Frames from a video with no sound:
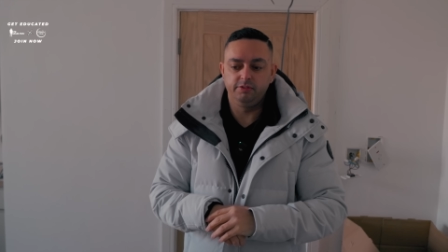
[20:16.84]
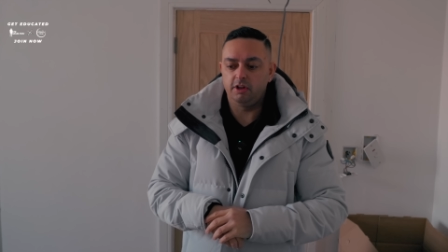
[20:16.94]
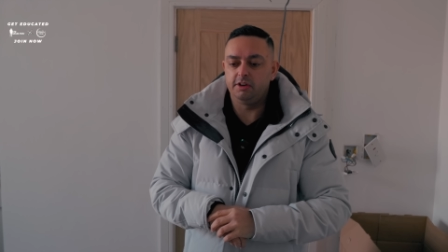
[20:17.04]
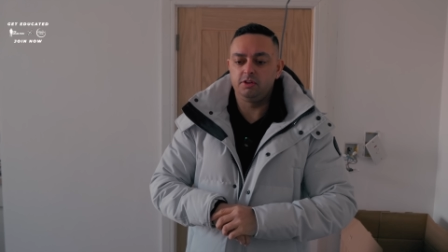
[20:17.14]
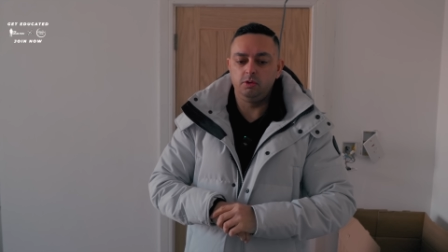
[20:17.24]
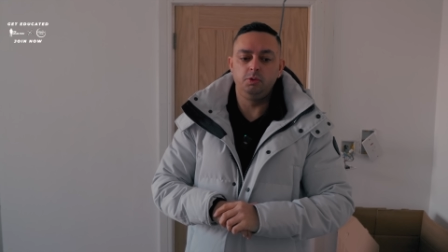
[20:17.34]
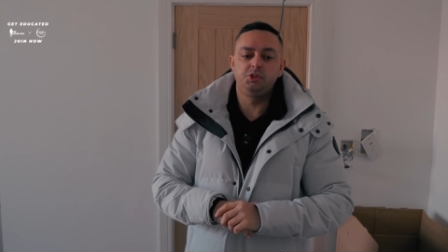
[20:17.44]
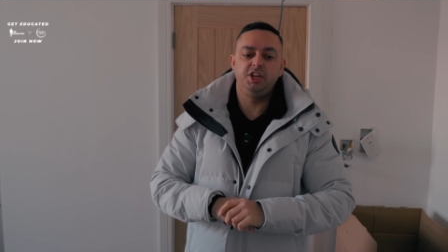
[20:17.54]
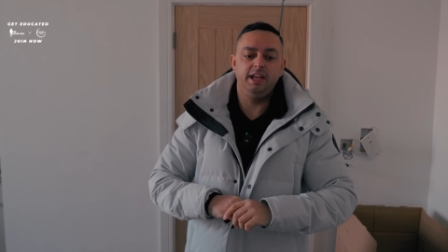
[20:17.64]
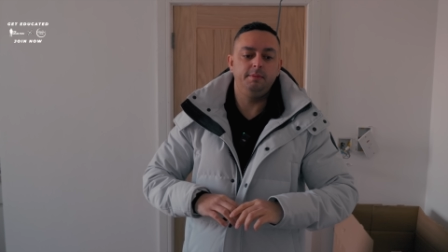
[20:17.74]
have gone all
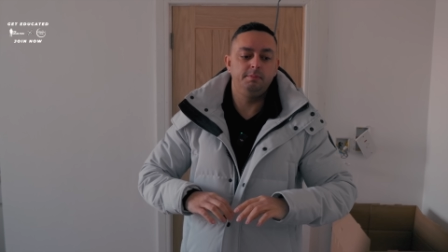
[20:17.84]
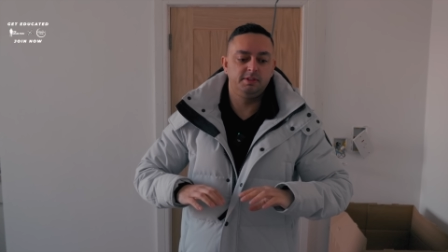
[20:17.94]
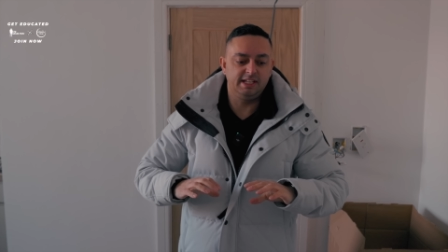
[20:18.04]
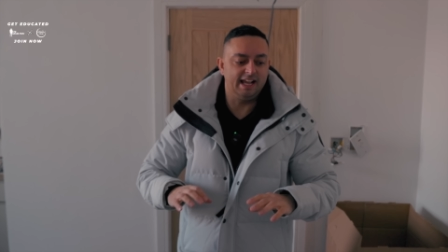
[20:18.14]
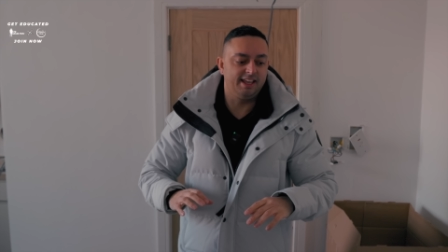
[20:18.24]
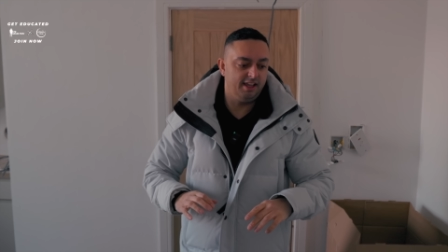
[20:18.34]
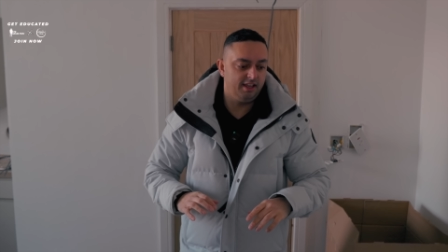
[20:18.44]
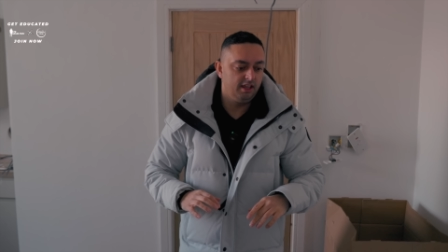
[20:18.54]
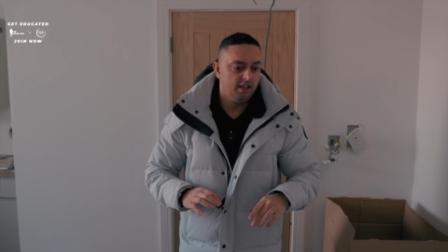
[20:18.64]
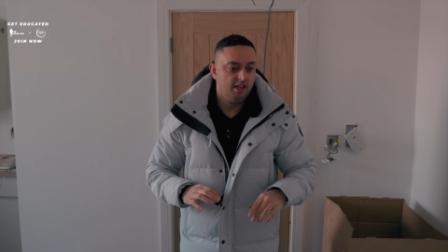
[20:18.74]
cheap,
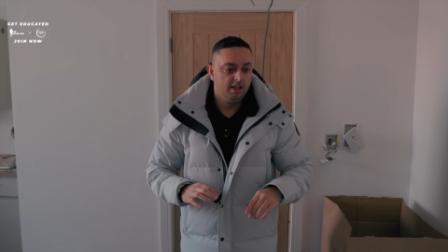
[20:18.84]
tacky